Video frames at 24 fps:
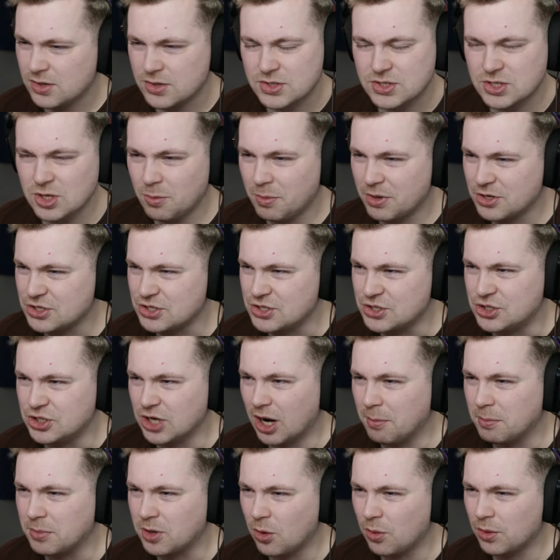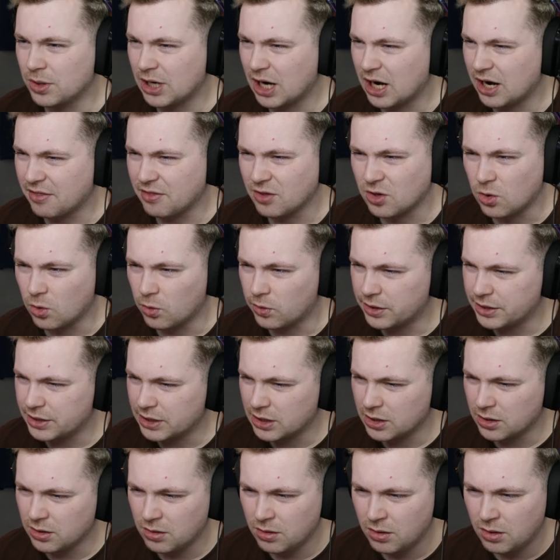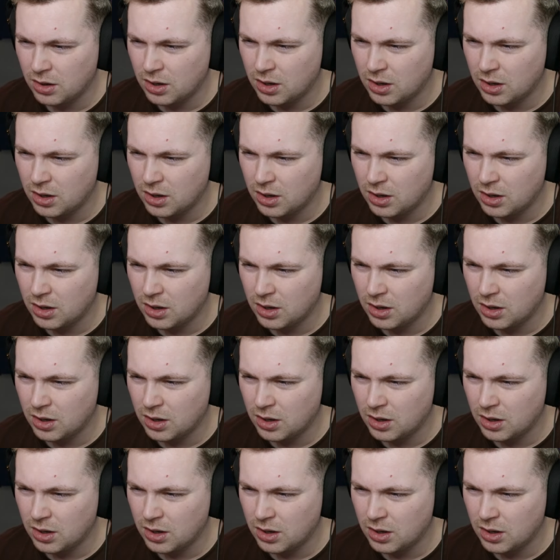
So much jump going on in the choreo.